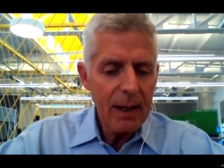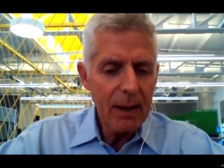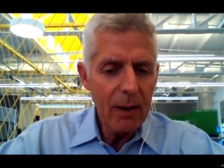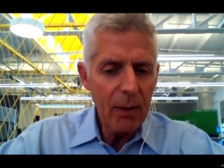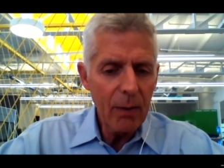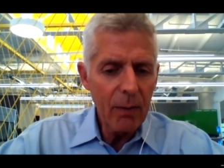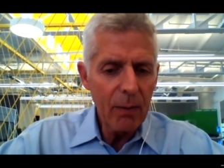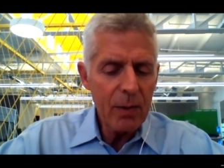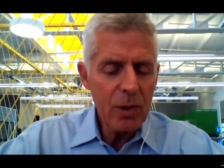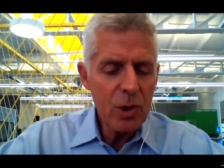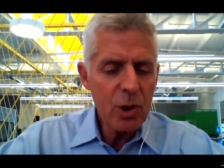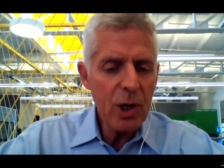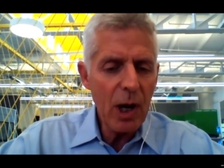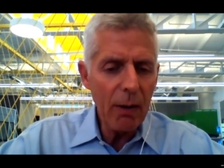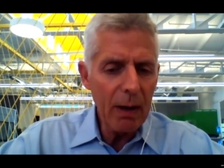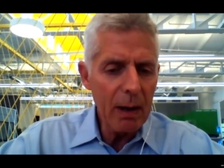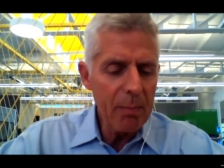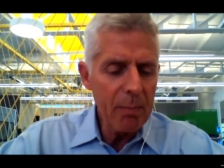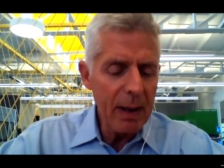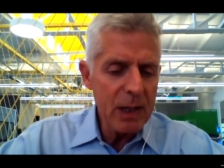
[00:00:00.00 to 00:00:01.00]
you know
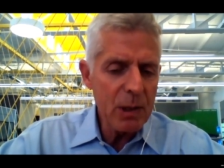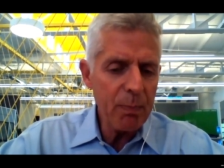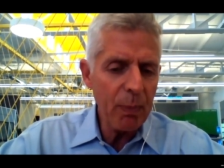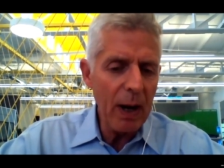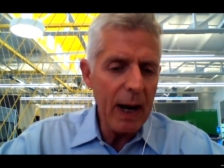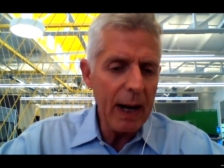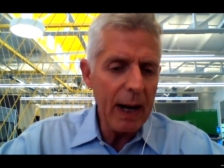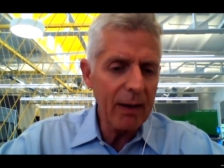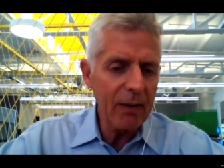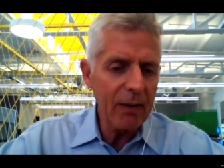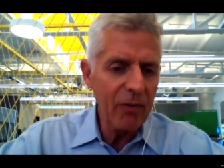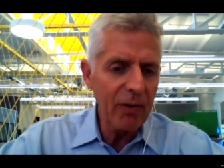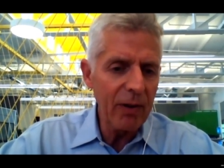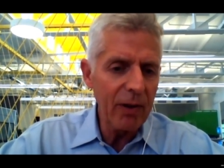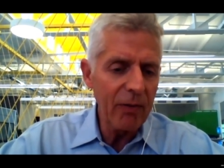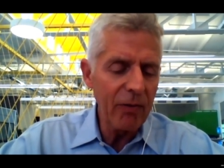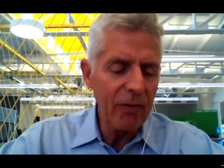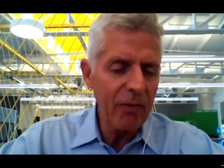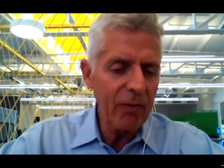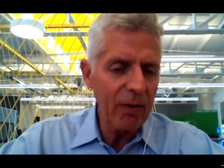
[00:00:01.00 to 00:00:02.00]
sharing best
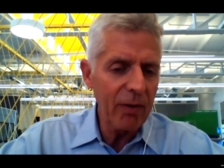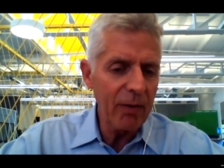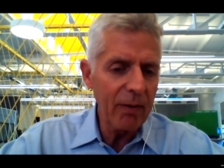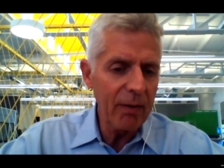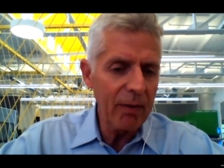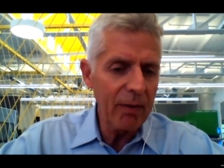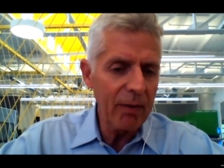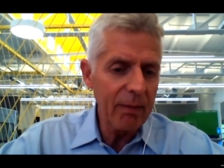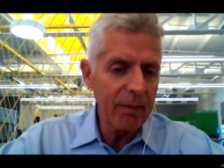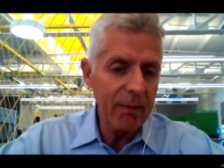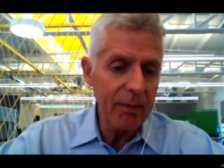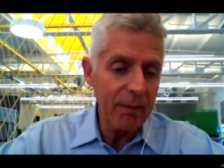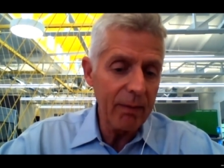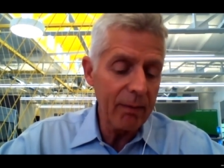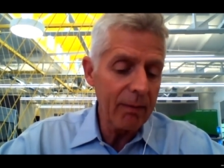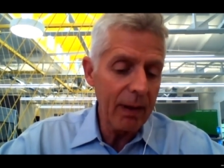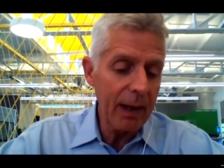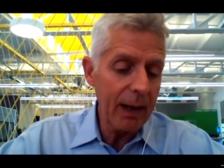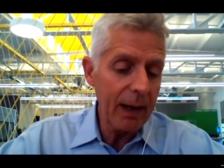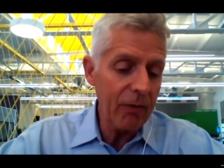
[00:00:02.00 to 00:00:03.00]
practices to
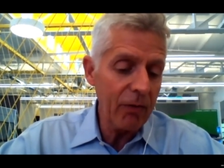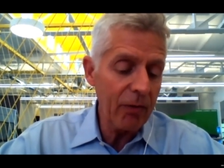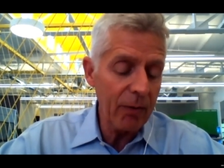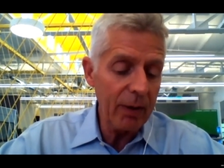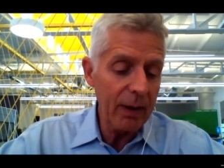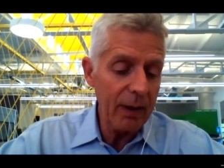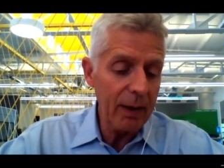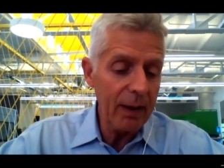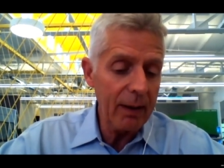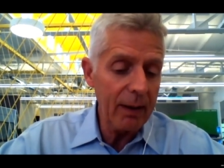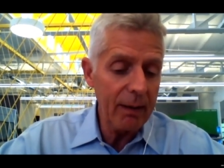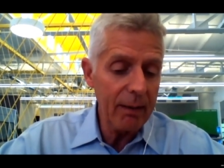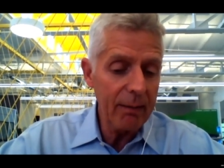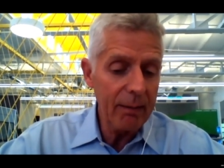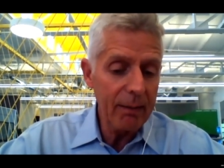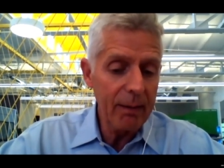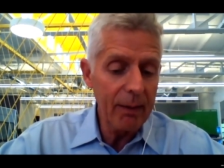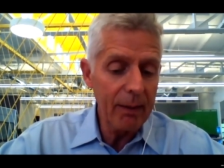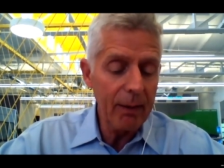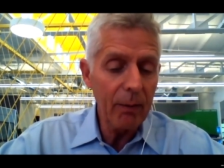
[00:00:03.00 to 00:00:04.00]
to actually
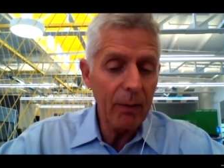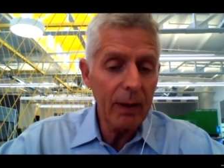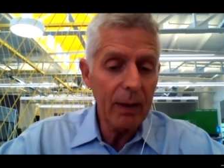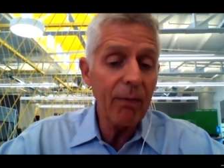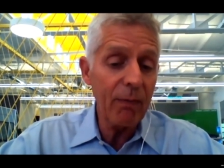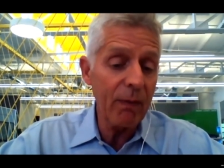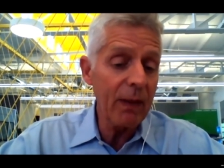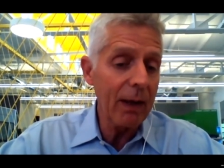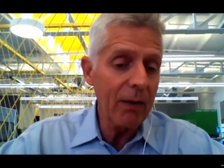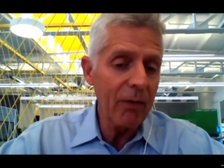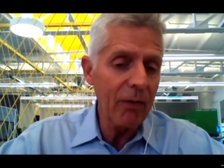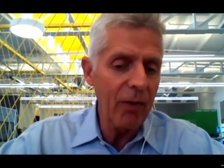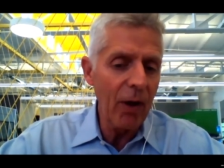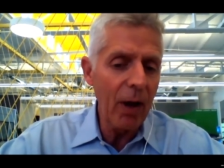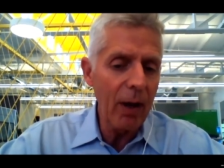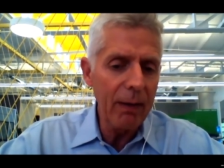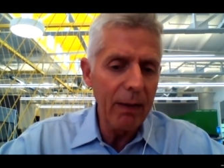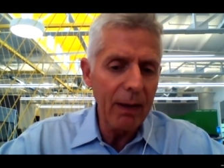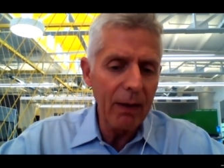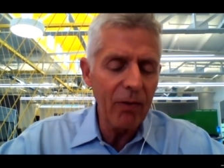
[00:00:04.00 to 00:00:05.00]
you know get things
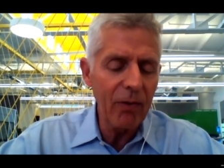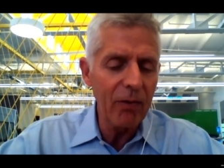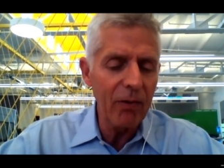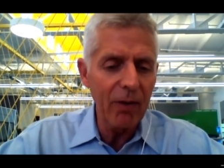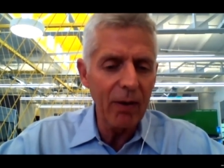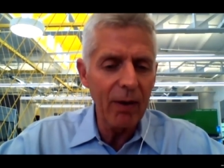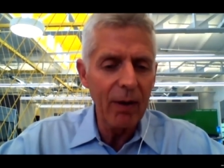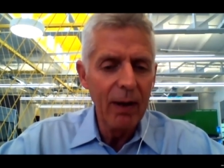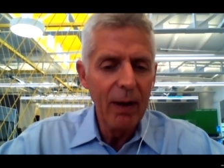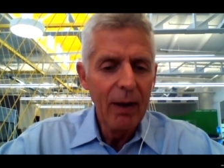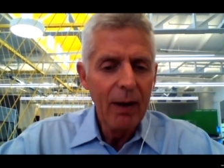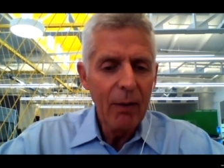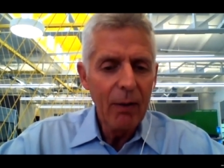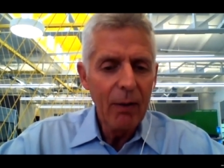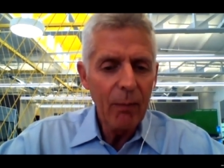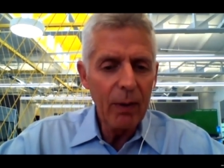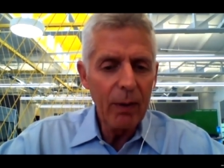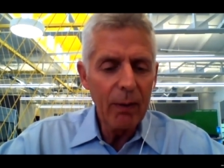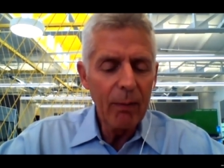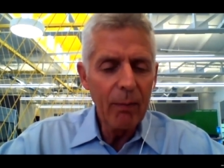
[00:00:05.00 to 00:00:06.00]
done this is a
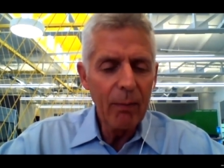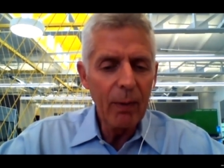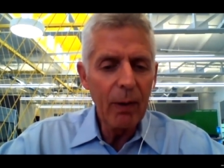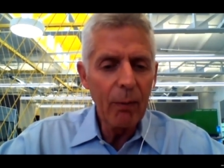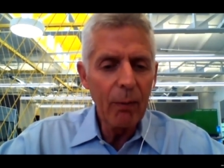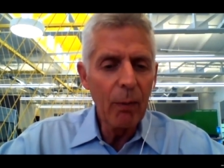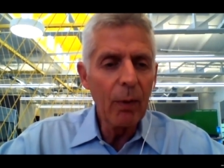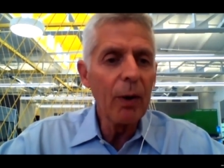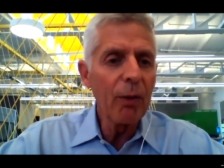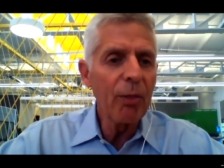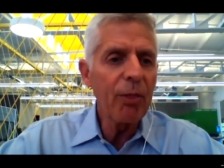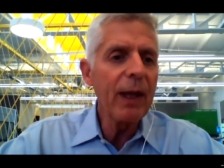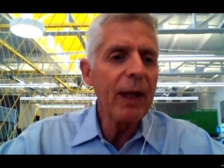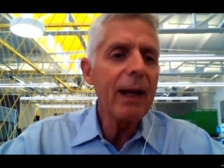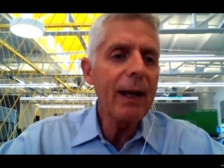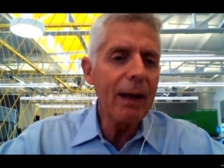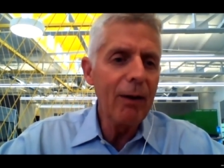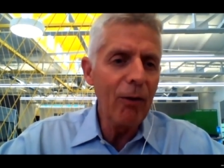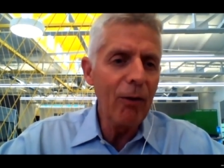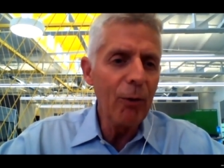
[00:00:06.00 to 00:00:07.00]
we're, we're, we're a
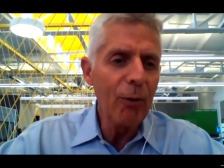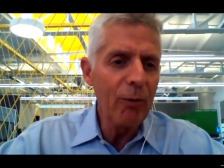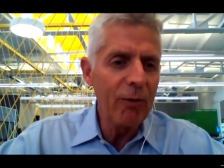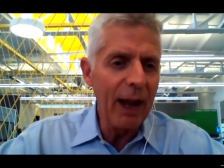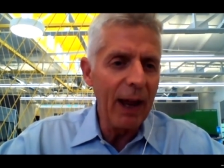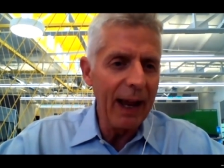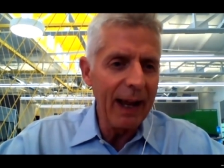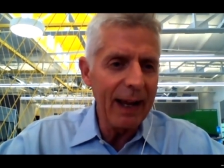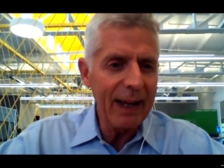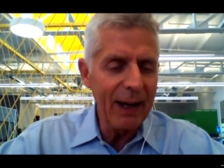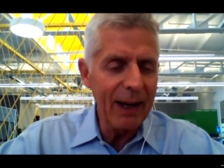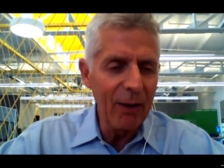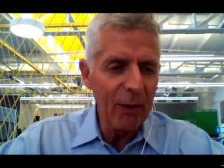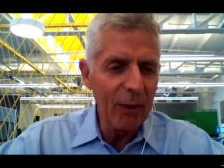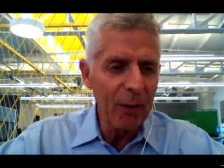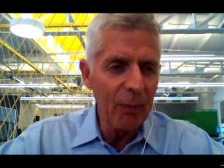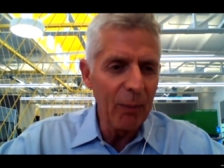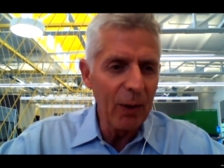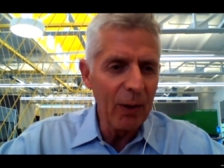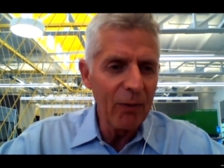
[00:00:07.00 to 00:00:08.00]
think and do tank in
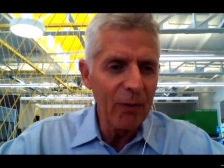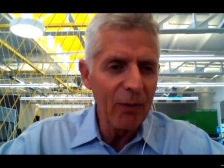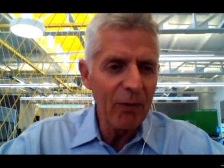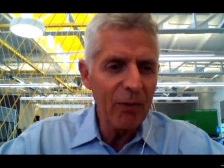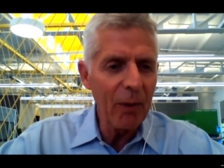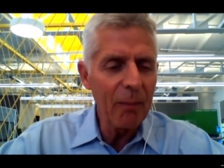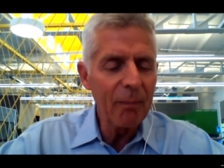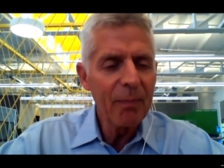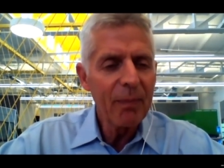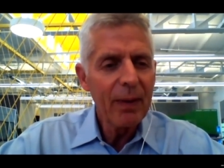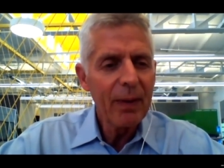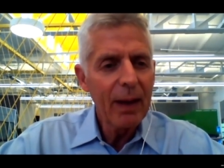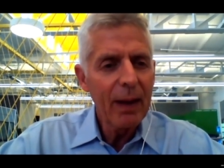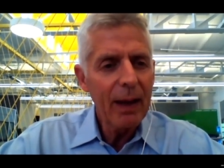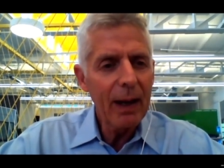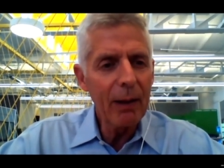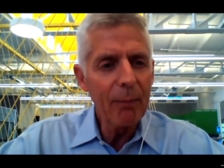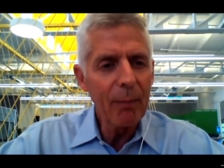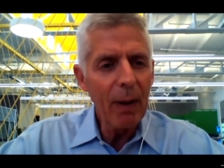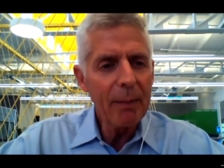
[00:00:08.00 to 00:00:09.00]
other words so
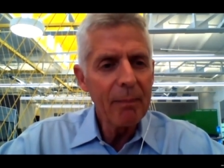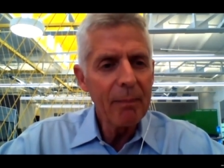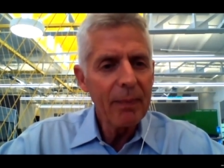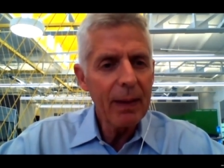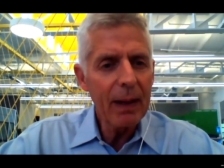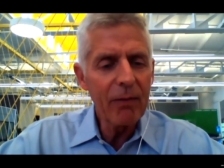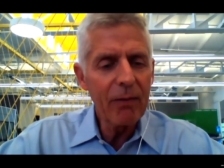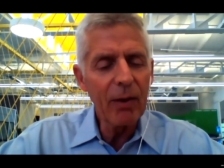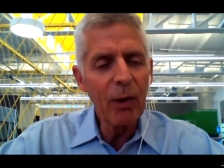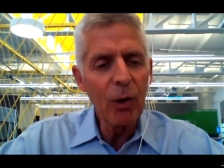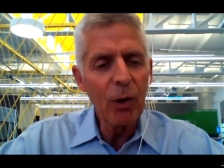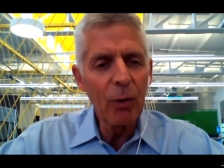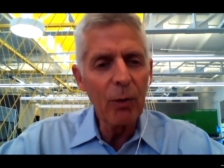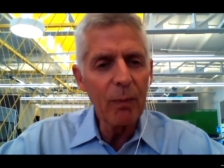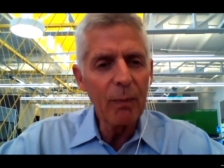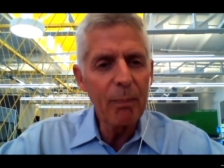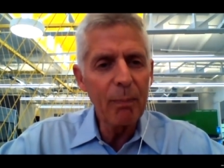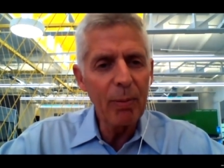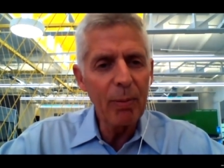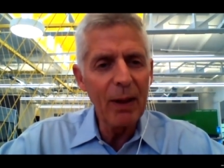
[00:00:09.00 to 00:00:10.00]
anyway that's a
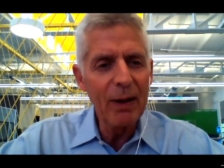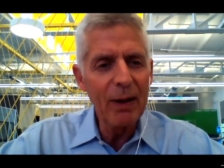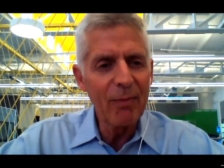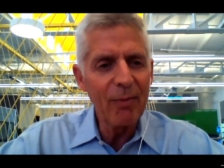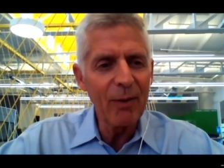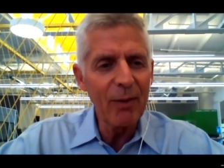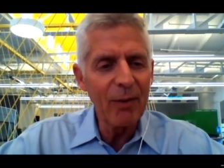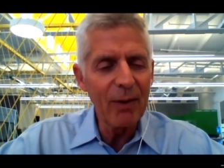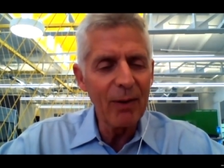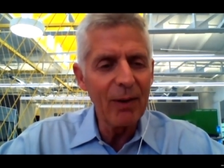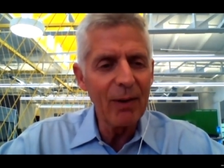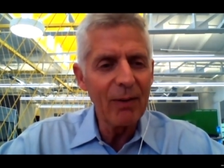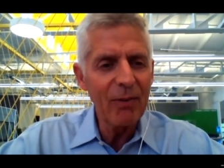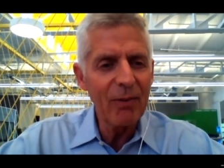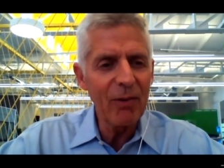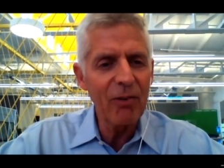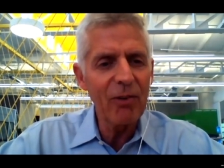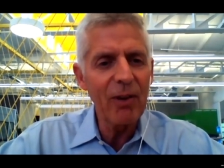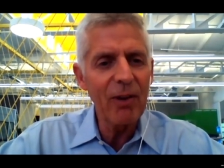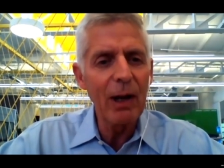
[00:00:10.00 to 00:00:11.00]
little plug for the
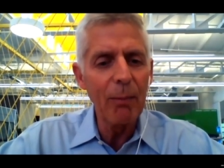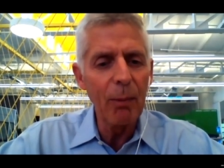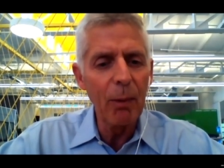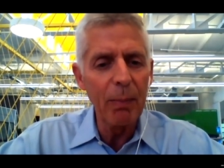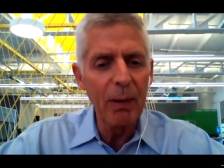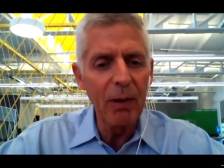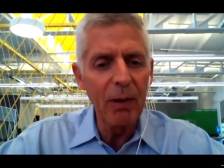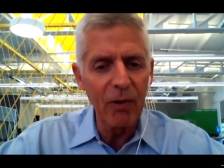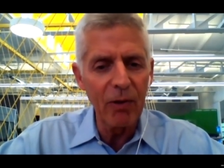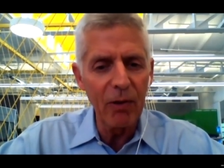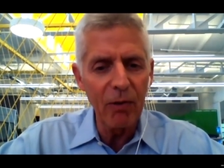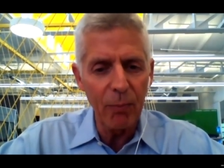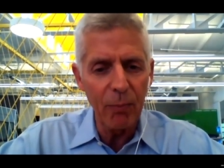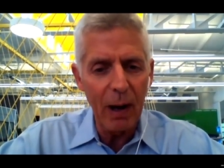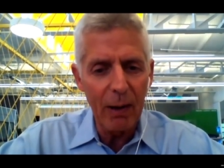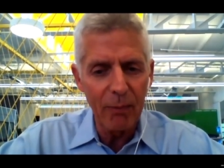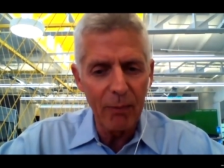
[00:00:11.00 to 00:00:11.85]
sustainable business